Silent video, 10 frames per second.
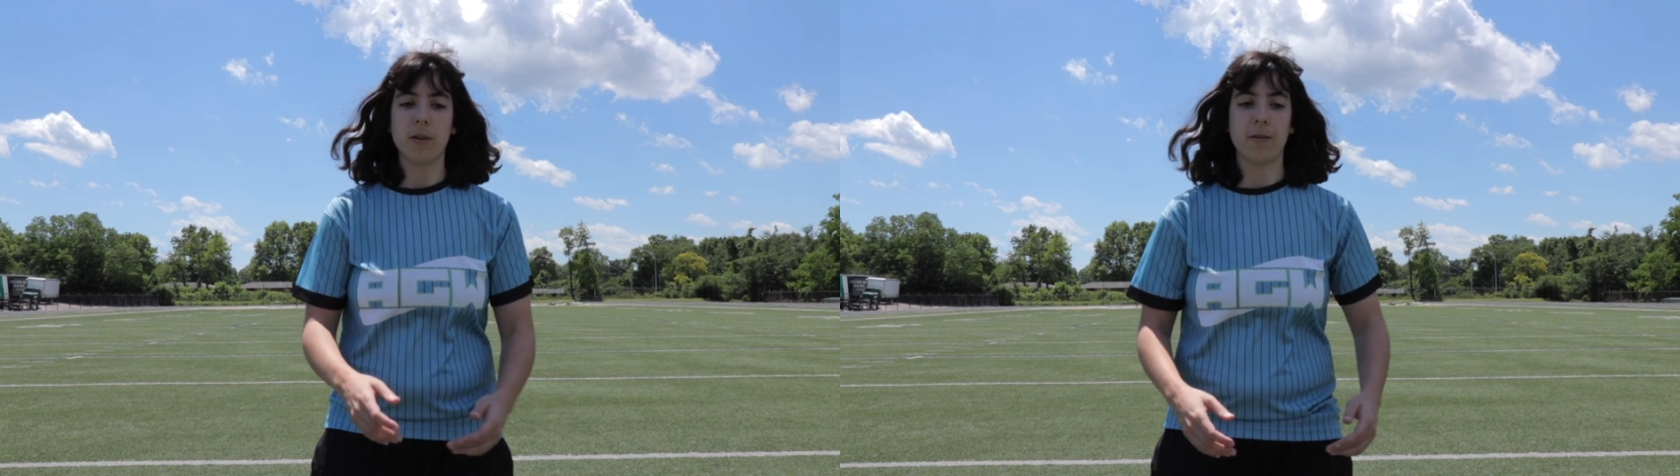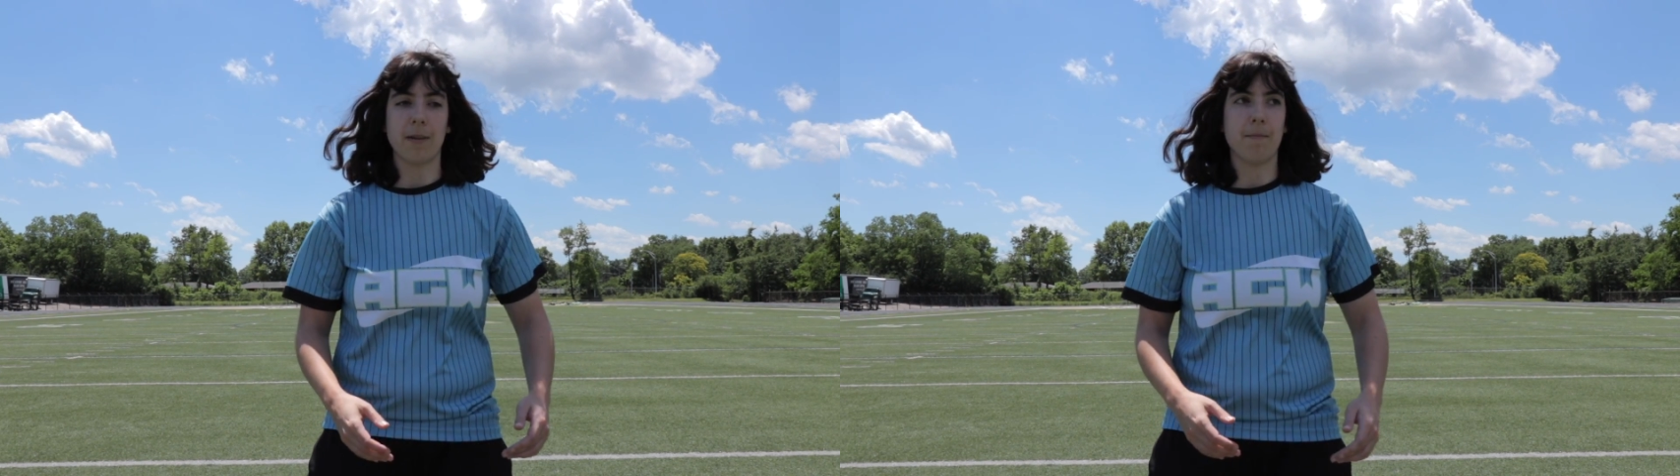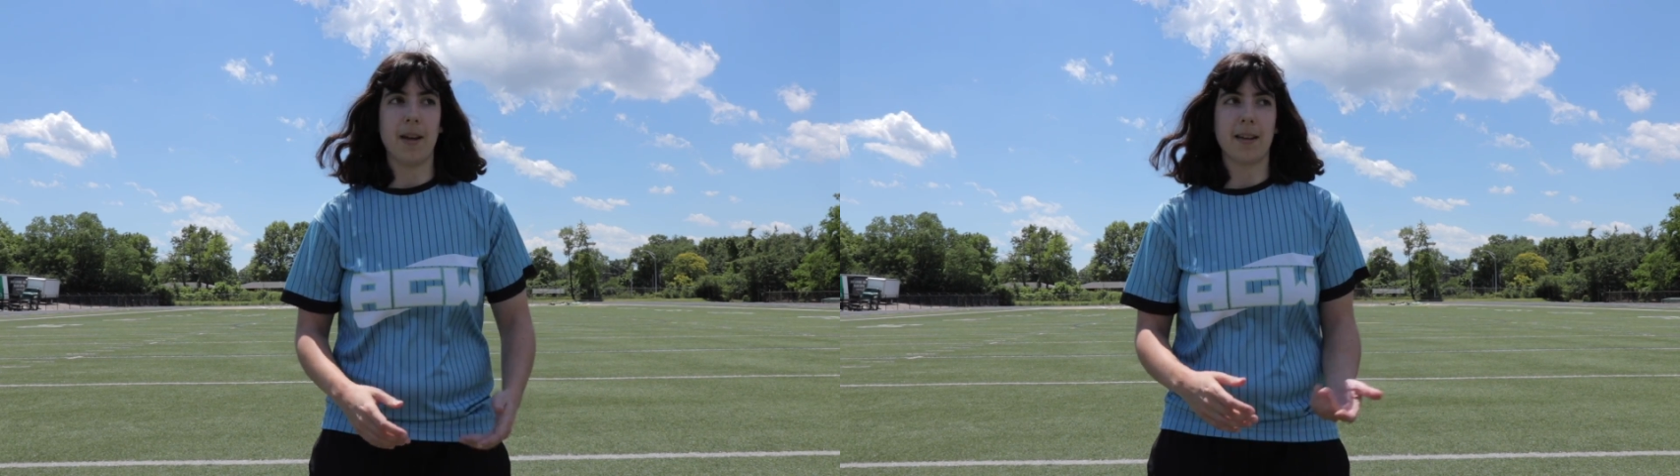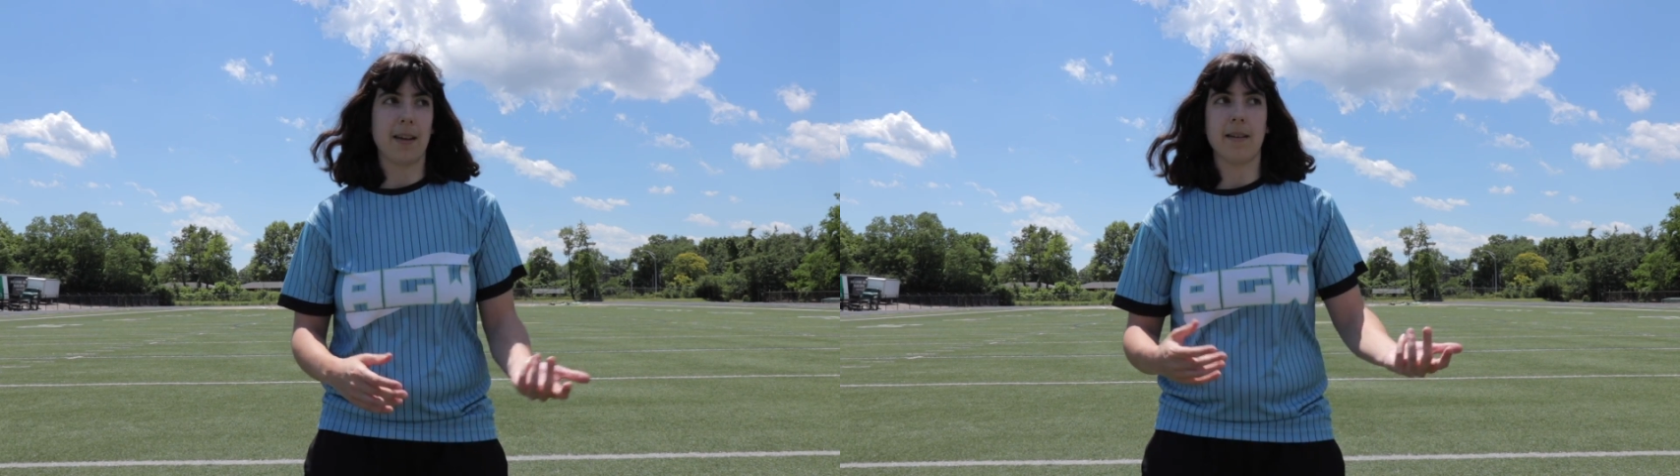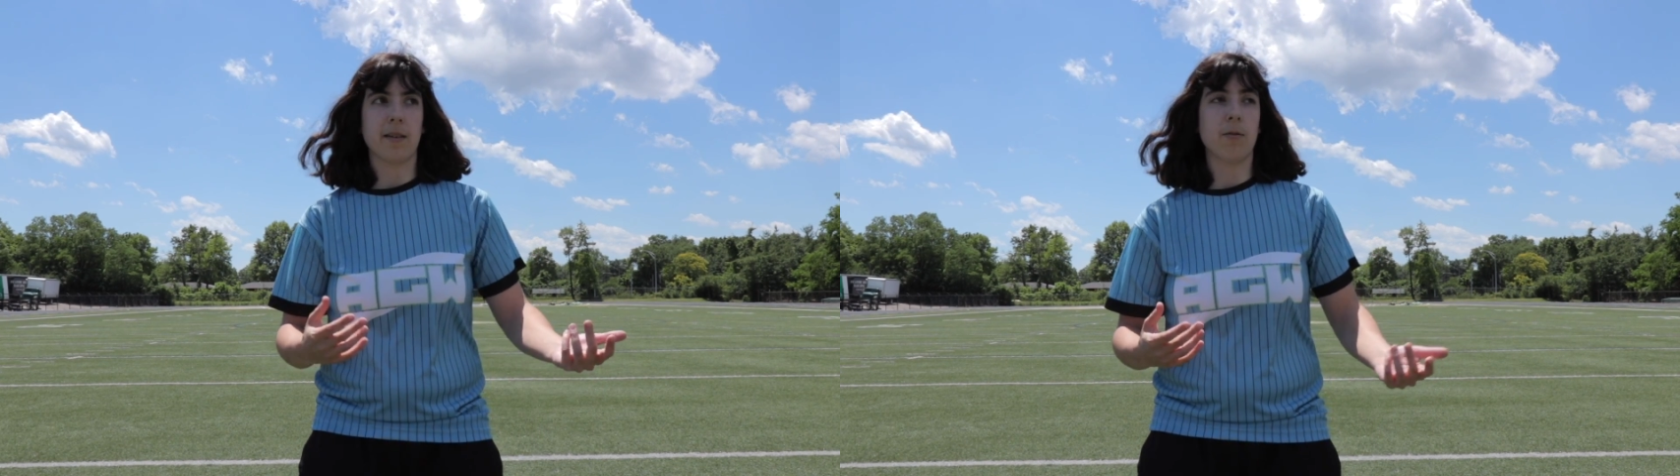you can make
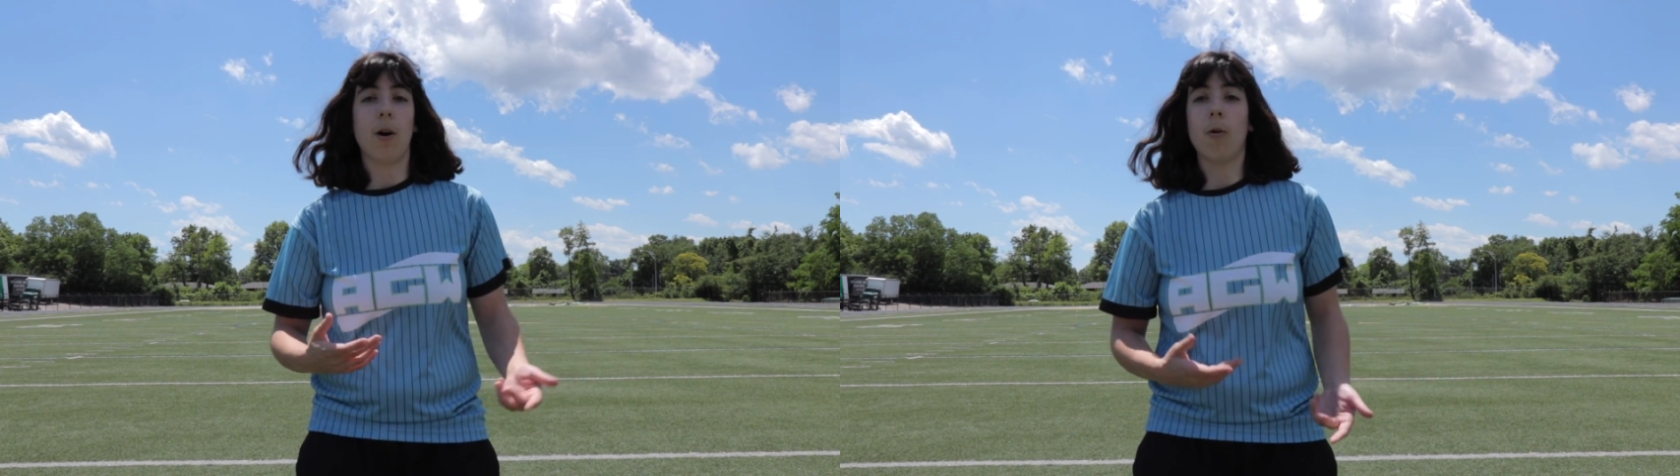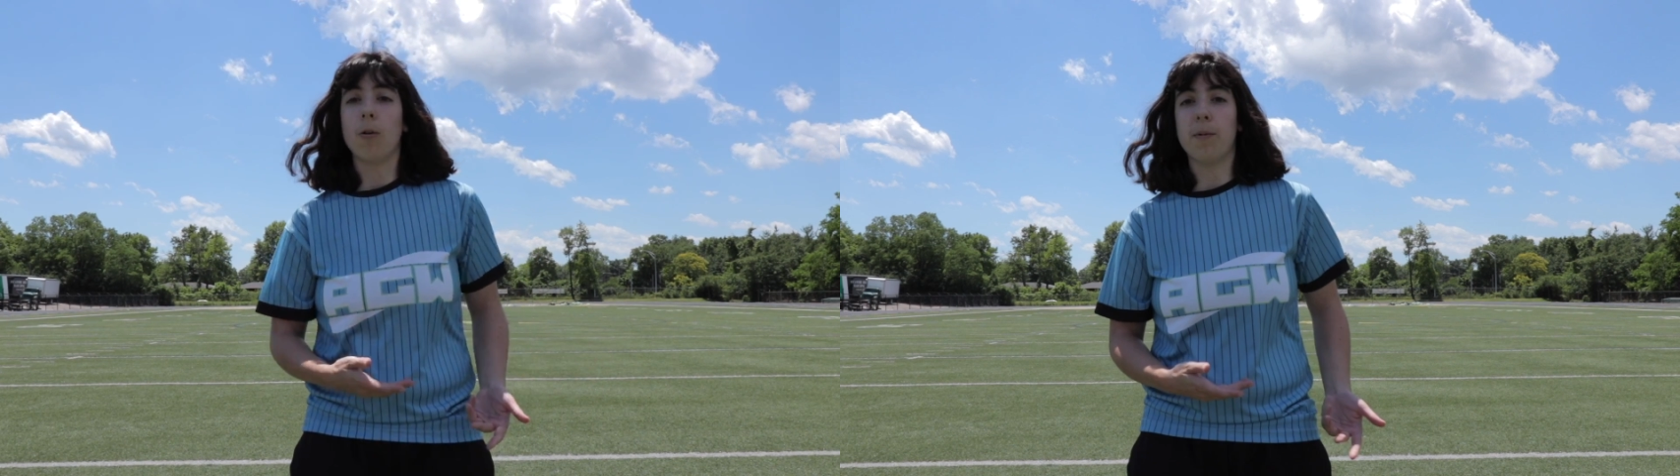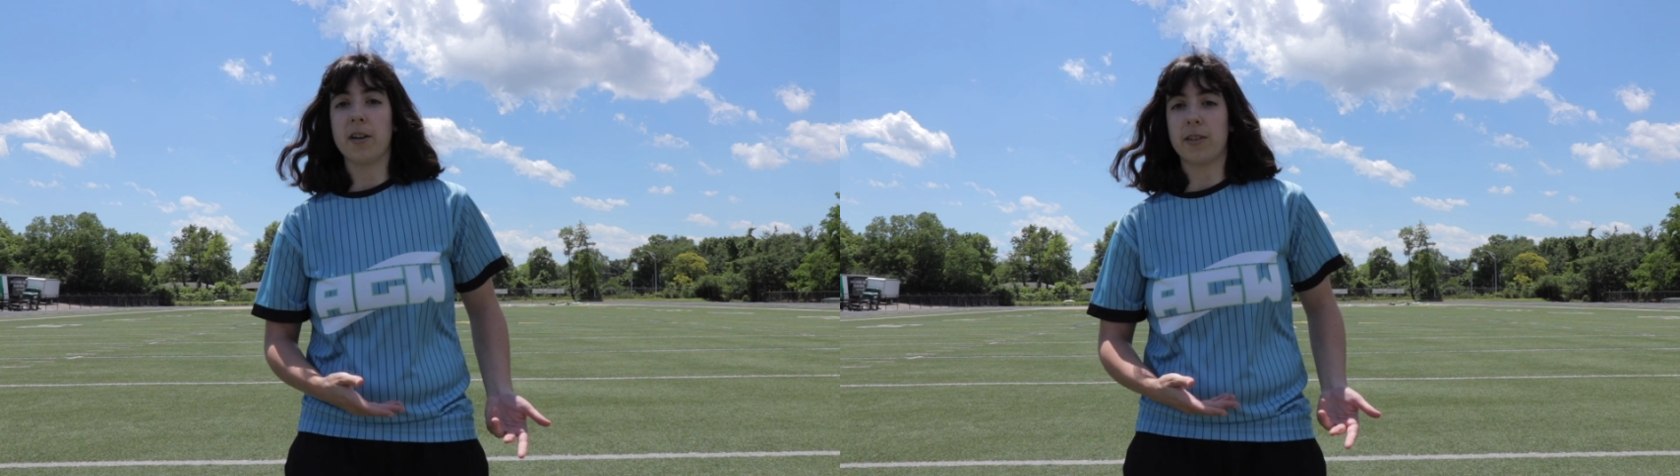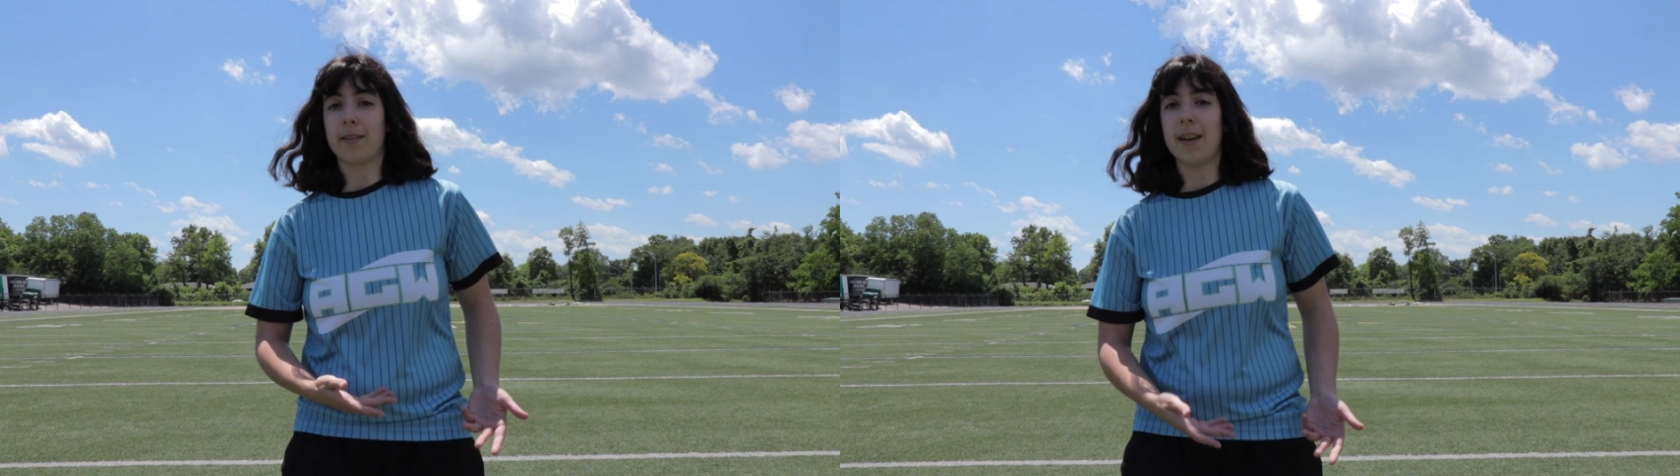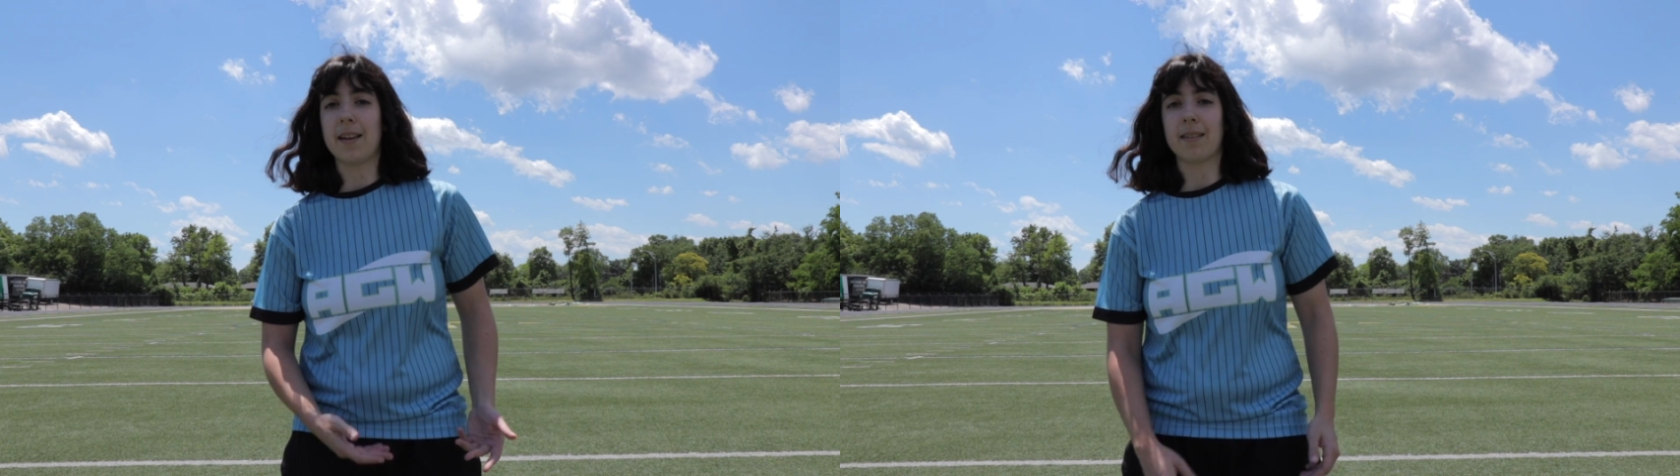it do a whole bunch of
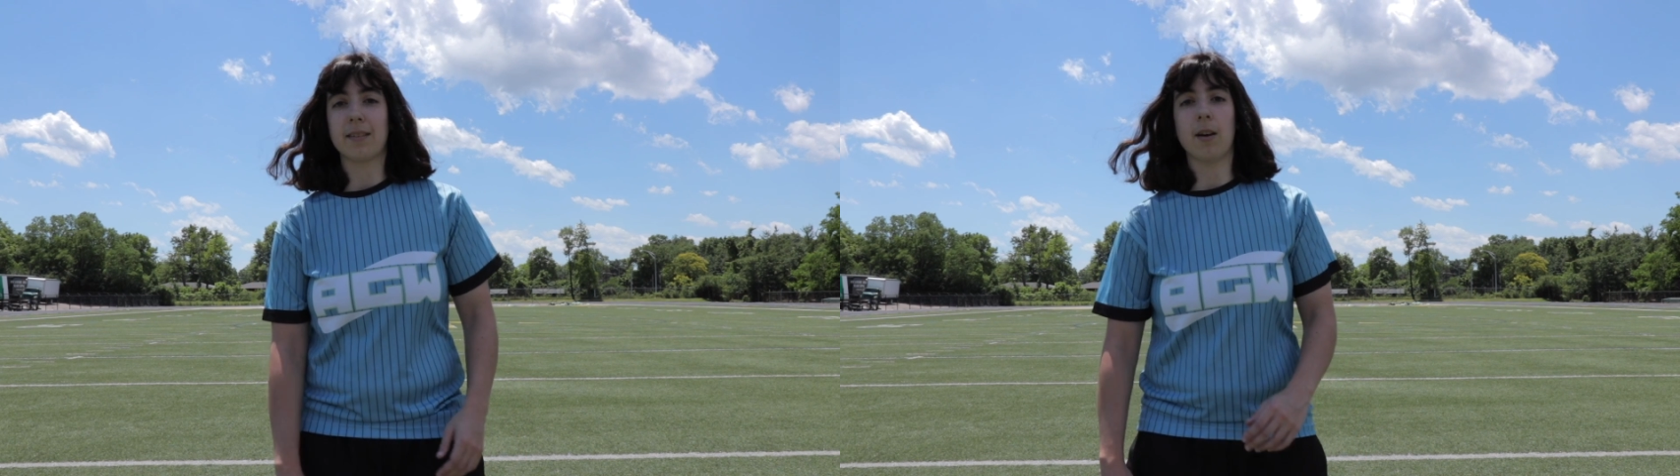things.